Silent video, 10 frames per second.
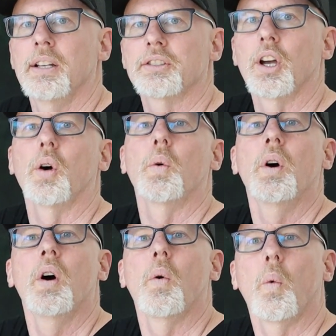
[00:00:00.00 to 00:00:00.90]
So
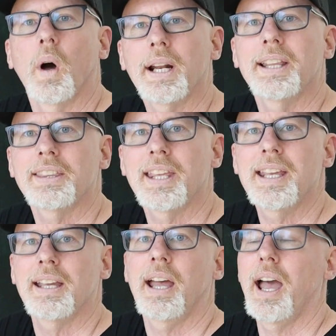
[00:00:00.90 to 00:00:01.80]
what I
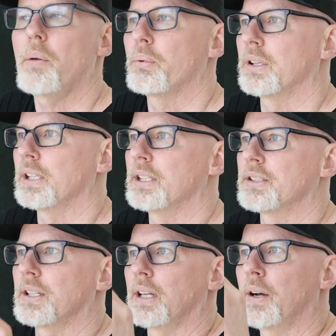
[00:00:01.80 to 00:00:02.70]
think happened
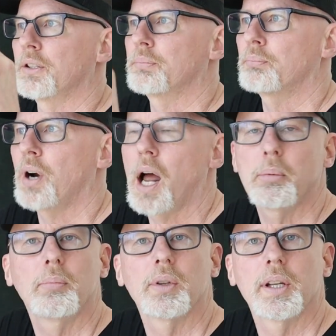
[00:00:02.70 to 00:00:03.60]
is I was
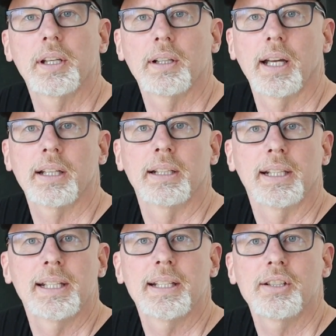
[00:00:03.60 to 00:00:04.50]
probably like 1
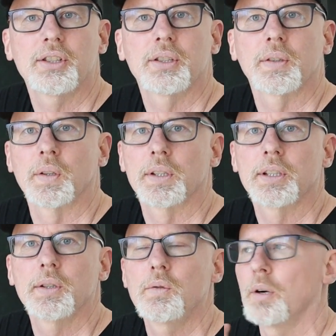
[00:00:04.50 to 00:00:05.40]
inch or
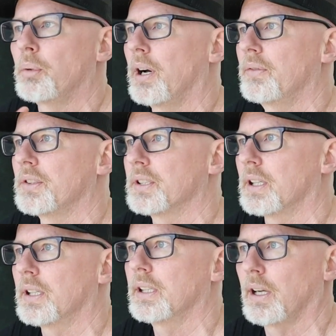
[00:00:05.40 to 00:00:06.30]
2 above the target.